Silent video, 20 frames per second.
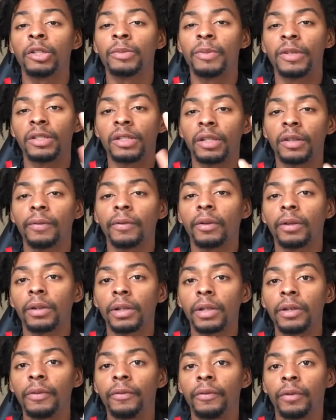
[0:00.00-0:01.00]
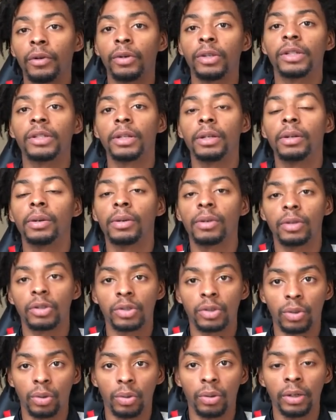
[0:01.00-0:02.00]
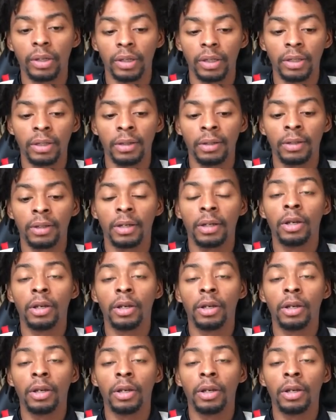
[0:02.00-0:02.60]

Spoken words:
specifically focusing on the scoring end